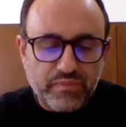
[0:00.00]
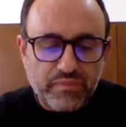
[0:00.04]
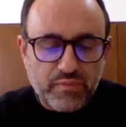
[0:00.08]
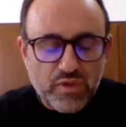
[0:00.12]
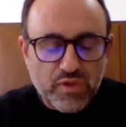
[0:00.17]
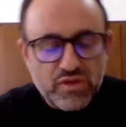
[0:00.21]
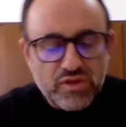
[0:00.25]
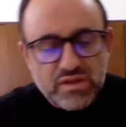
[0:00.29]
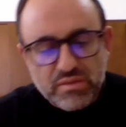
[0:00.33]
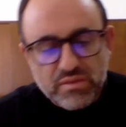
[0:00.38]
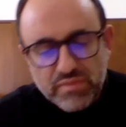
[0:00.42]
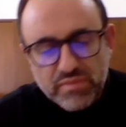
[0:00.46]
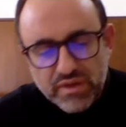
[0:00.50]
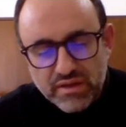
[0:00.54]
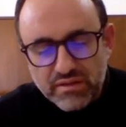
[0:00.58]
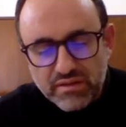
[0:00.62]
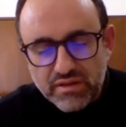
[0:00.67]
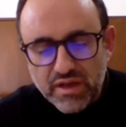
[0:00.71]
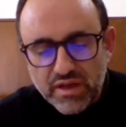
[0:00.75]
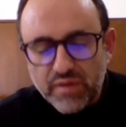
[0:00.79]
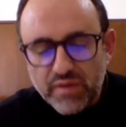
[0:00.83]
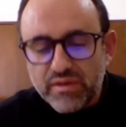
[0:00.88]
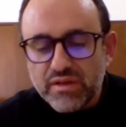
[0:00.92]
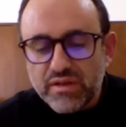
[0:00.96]

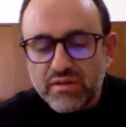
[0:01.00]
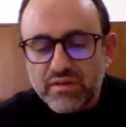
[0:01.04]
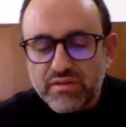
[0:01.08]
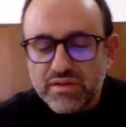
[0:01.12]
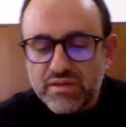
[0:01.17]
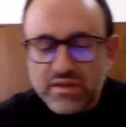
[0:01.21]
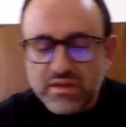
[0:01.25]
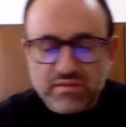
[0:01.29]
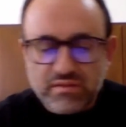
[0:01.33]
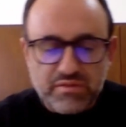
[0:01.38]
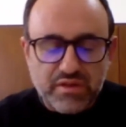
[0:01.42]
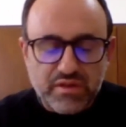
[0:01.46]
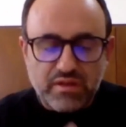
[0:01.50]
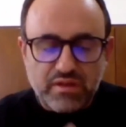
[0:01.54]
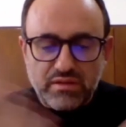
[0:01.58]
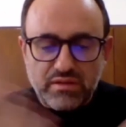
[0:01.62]
Mozambican territories, and